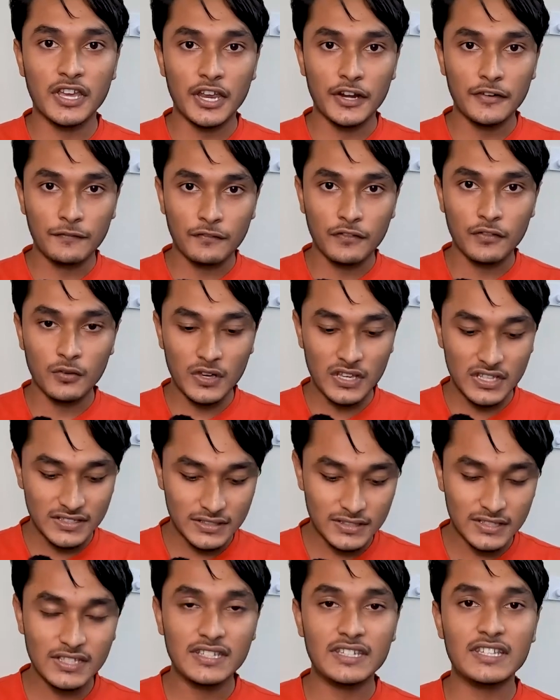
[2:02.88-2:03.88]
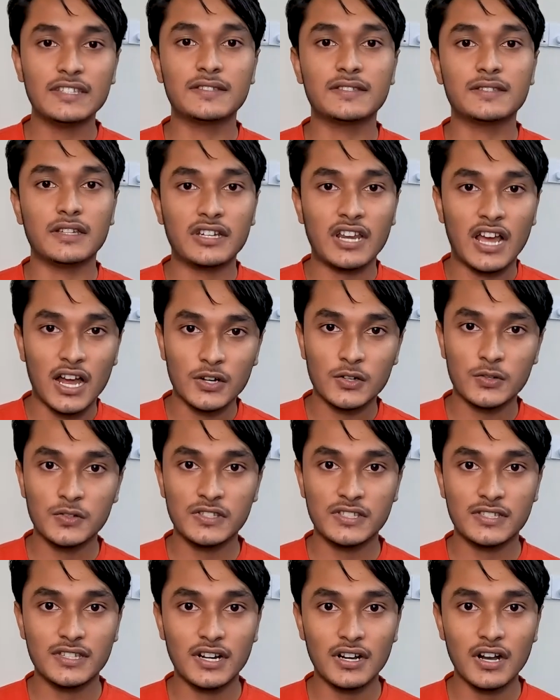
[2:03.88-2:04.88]
get fluency this tongue
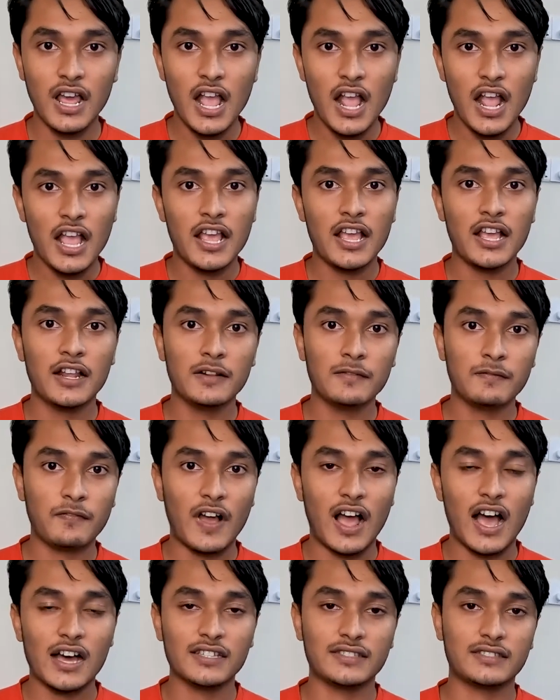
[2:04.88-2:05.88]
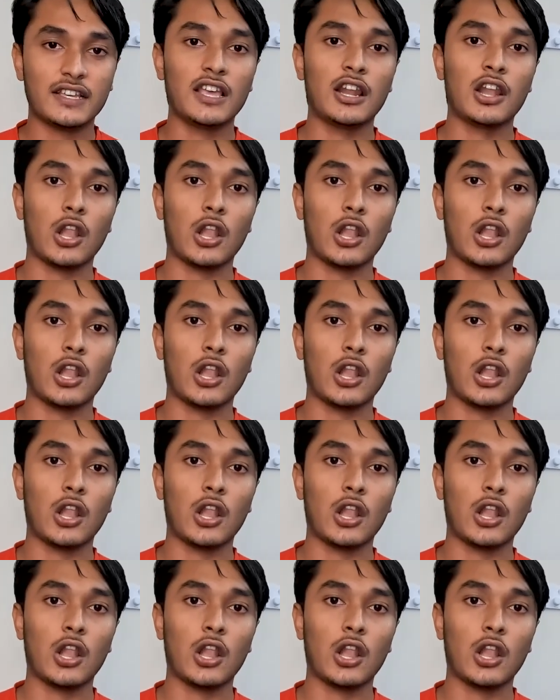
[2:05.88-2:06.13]
twister helps us a